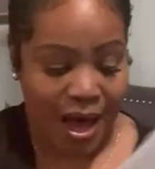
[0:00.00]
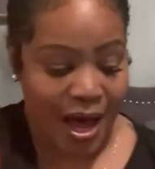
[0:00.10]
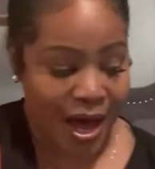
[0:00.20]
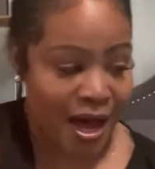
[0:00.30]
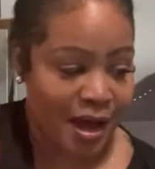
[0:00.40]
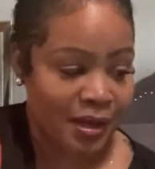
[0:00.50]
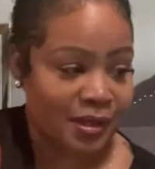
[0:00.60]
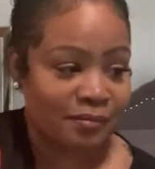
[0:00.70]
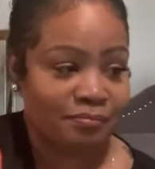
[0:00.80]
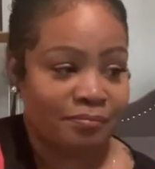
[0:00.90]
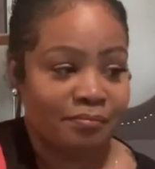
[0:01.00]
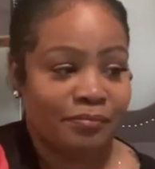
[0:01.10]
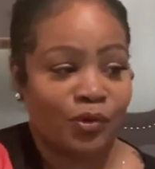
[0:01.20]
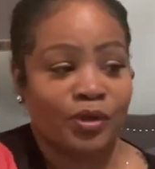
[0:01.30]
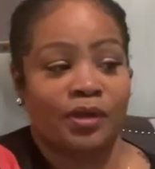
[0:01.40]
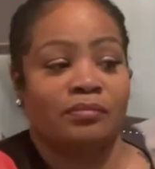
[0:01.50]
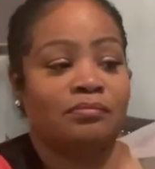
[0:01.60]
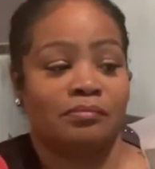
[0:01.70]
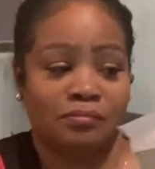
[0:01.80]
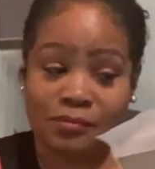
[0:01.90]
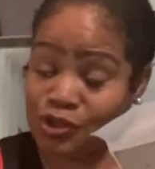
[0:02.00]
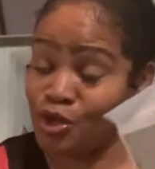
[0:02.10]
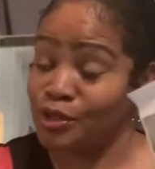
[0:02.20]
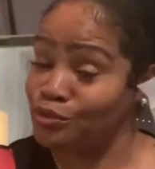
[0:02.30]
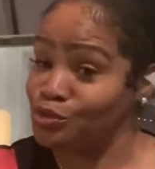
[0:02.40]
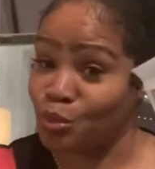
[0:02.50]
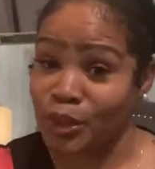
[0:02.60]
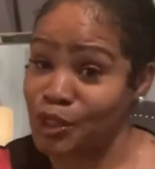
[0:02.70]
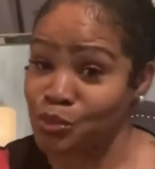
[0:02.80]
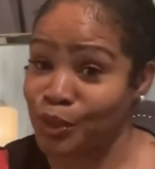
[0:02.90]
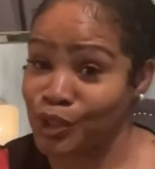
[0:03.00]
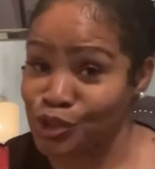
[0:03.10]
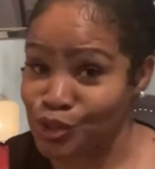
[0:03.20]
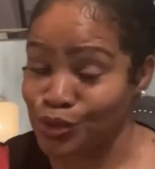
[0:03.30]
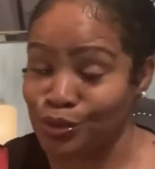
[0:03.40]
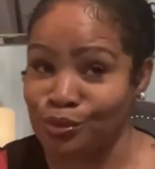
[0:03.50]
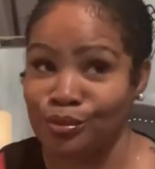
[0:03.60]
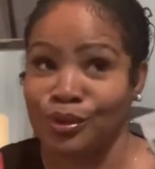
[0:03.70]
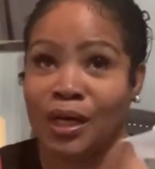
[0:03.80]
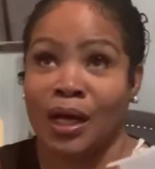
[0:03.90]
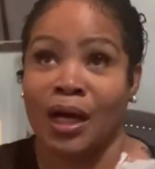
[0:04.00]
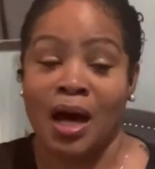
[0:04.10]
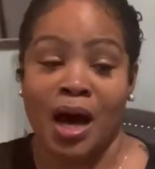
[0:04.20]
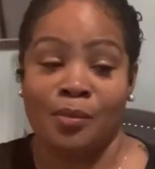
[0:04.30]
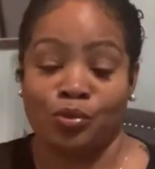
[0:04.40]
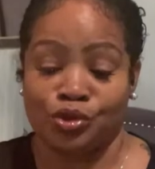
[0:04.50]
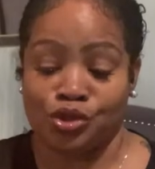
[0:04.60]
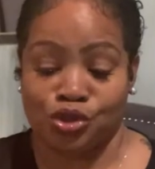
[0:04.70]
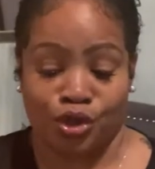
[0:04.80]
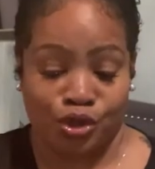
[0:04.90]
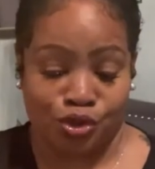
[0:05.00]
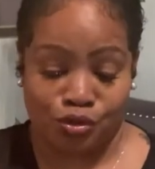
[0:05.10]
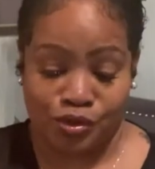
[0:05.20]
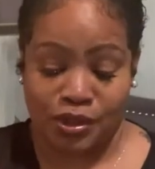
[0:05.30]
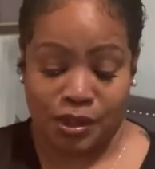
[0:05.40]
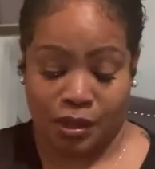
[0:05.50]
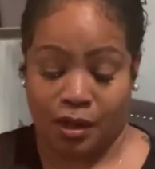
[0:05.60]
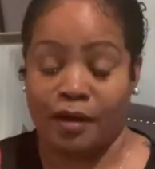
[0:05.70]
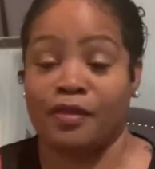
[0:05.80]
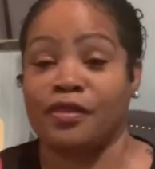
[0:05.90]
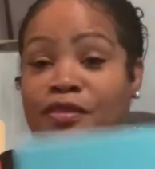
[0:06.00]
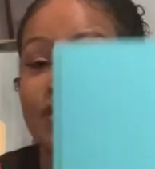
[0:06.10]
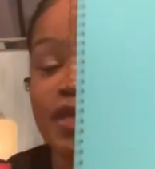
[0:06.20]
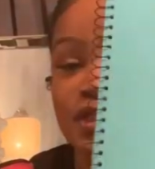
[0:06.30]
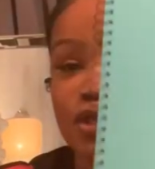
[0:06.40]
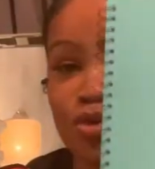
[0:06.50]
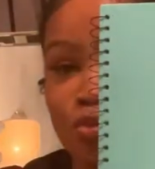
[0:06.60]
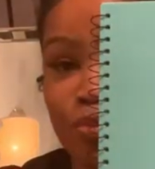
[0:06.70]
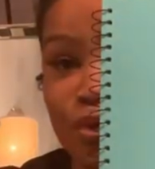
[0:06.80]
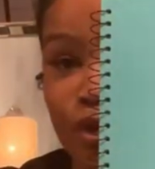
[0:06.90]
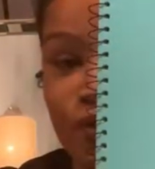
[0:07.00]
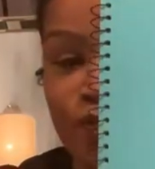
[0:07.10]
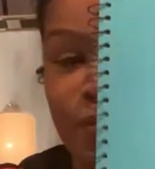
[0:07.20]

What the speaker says: I'm gonna start in 2022, I'm going to start using this notebook for